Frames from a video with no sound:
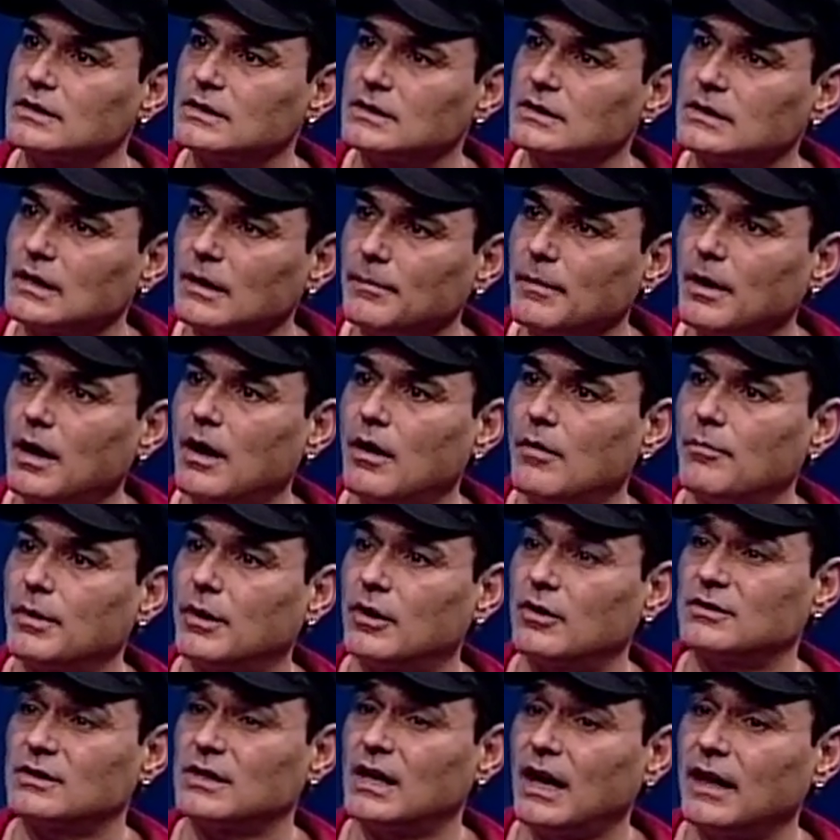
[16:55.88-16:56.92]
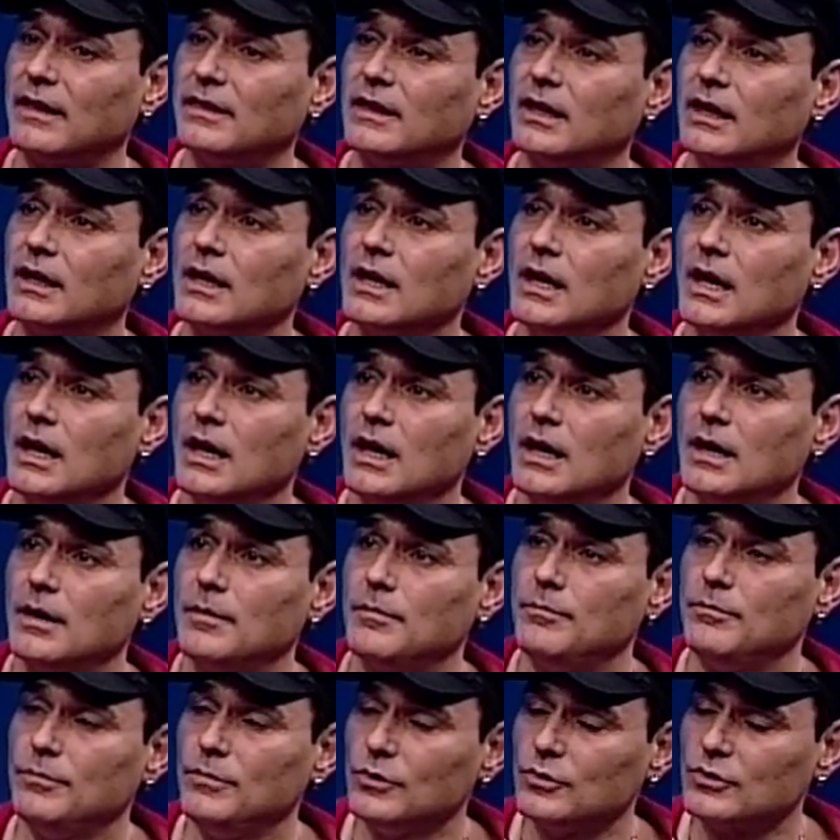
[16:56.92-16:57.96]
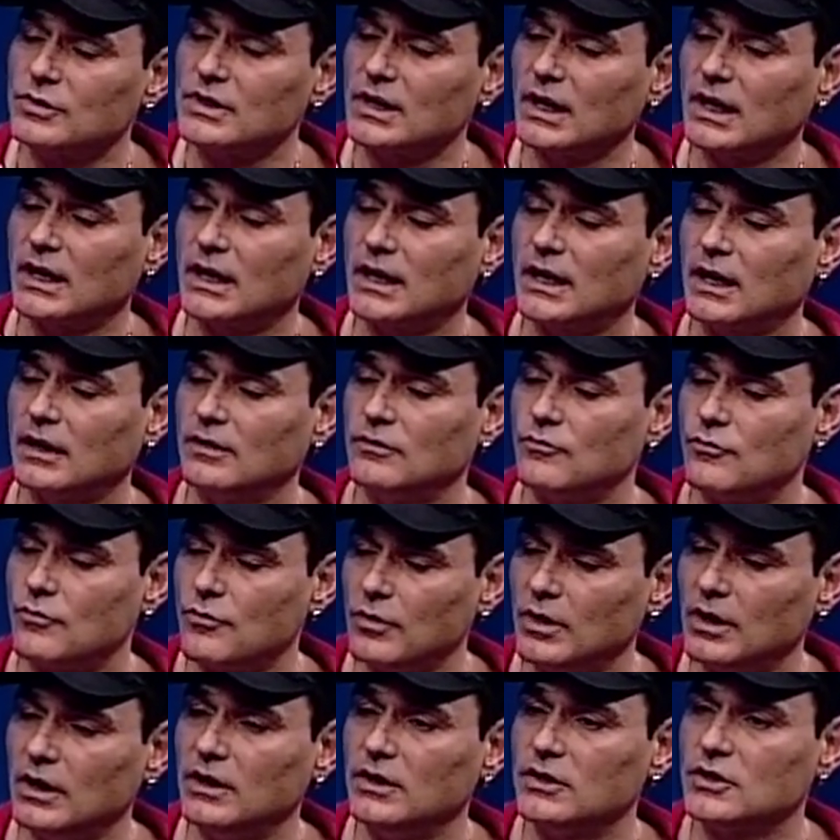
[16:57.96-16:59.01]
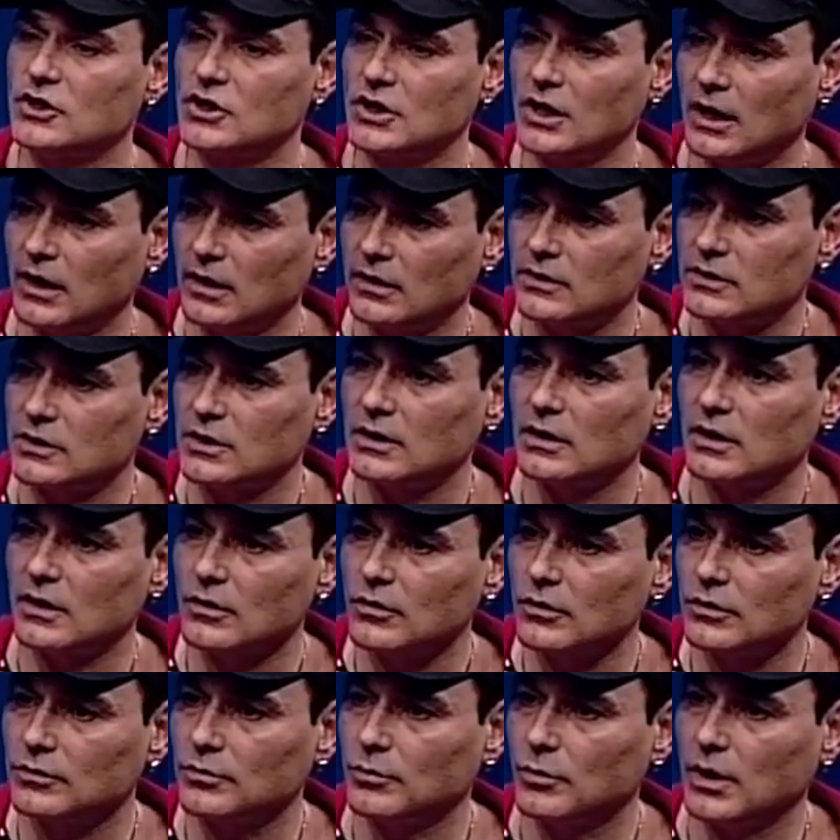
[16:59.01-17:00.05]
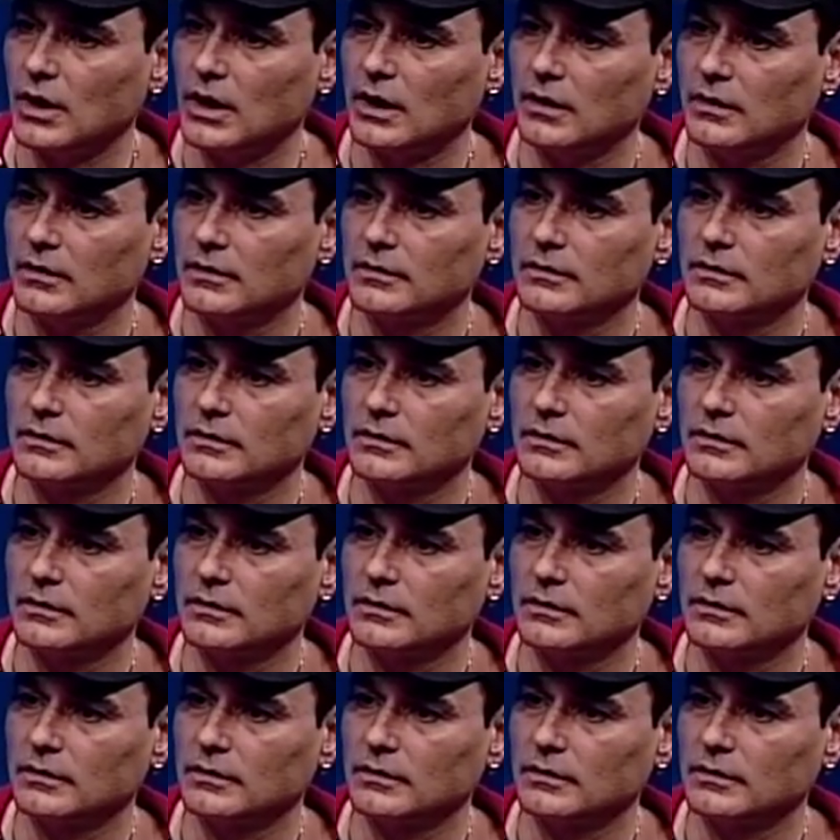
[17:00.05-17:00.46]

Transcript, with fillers: somehow, because I think music can really change in a good way,